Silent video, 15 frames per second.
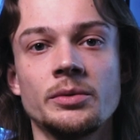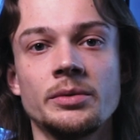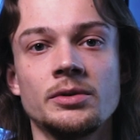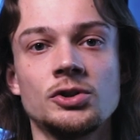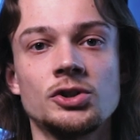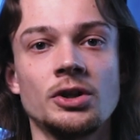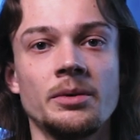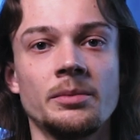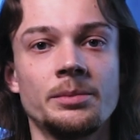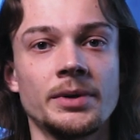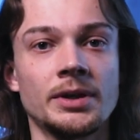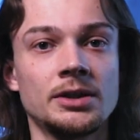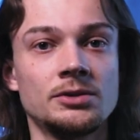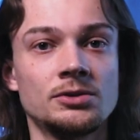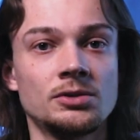we'll
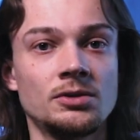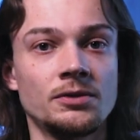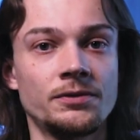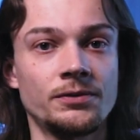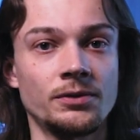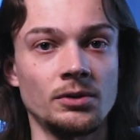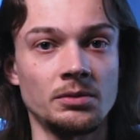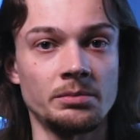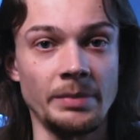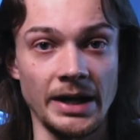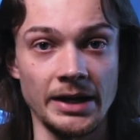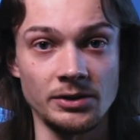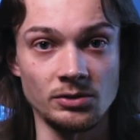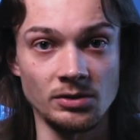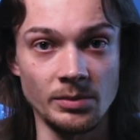jump into the full
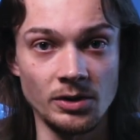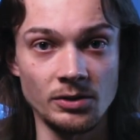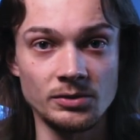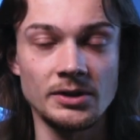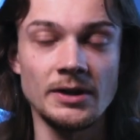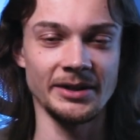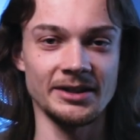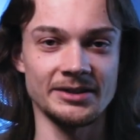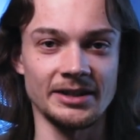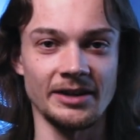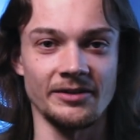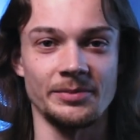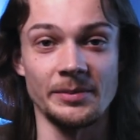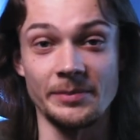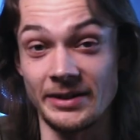manual mode, because I
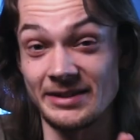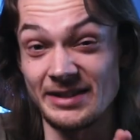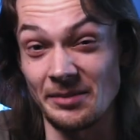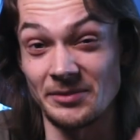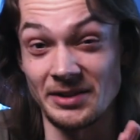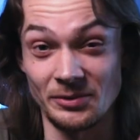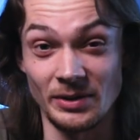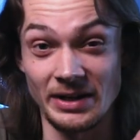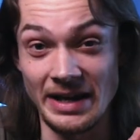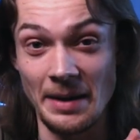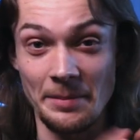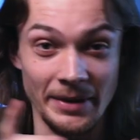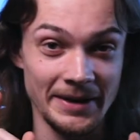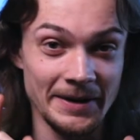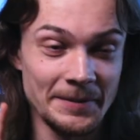have prepared something really
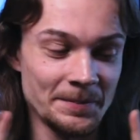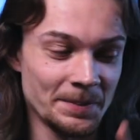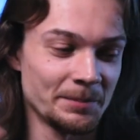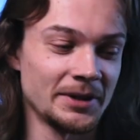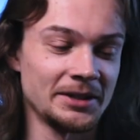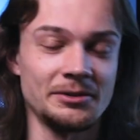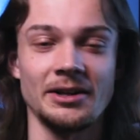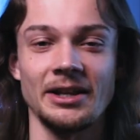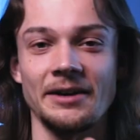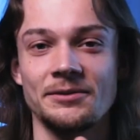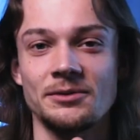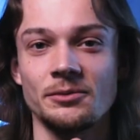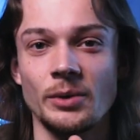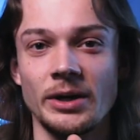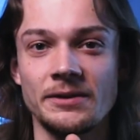epic. But you'll have
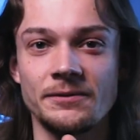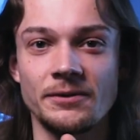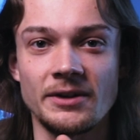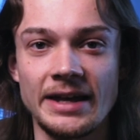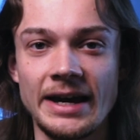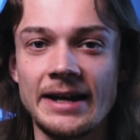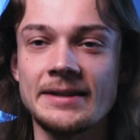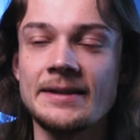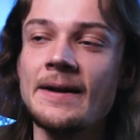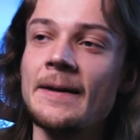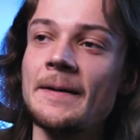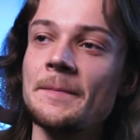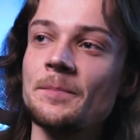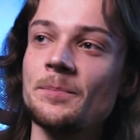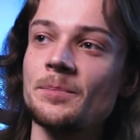to wait for that,
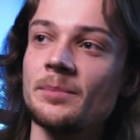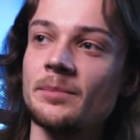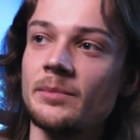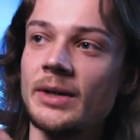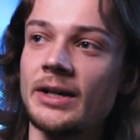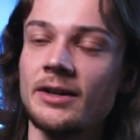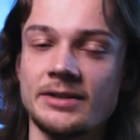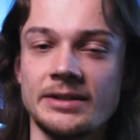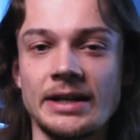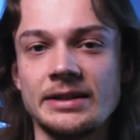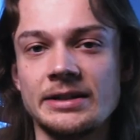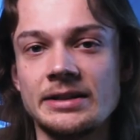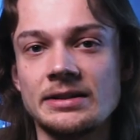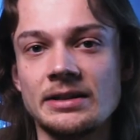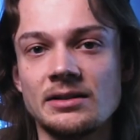because that
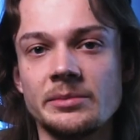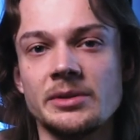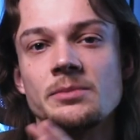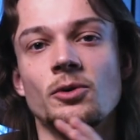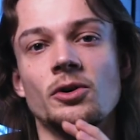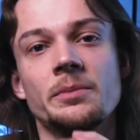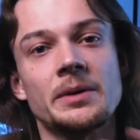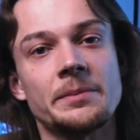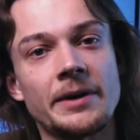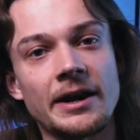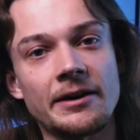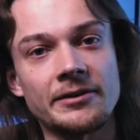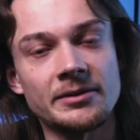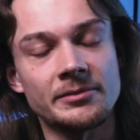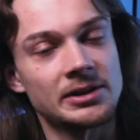needs a little bit more
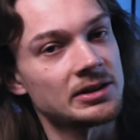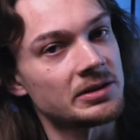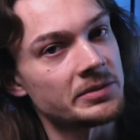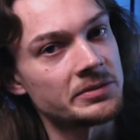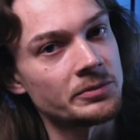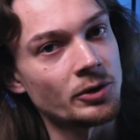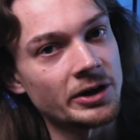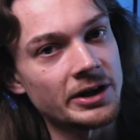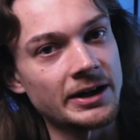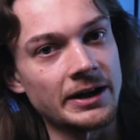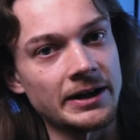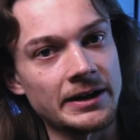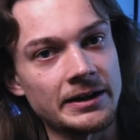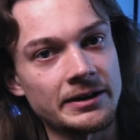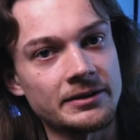preparing, a little bit more
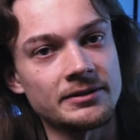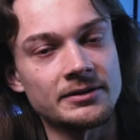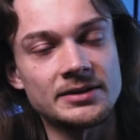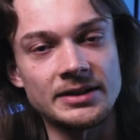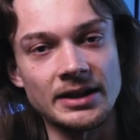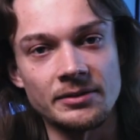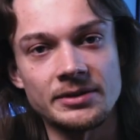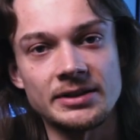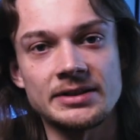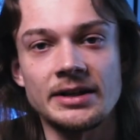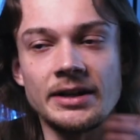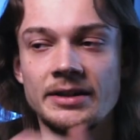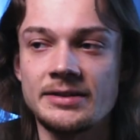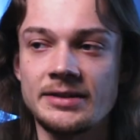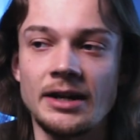cutting, sound
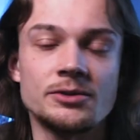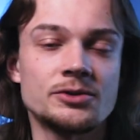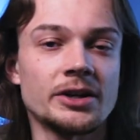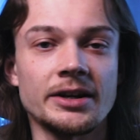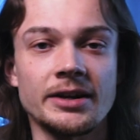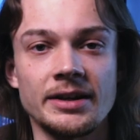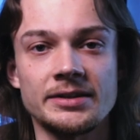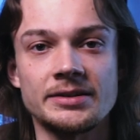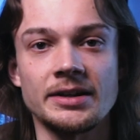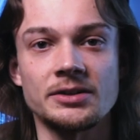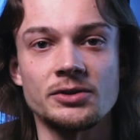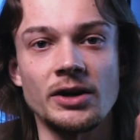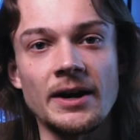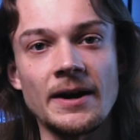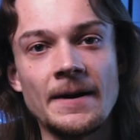design, soundtrack, and
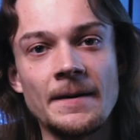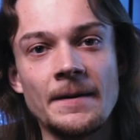etc.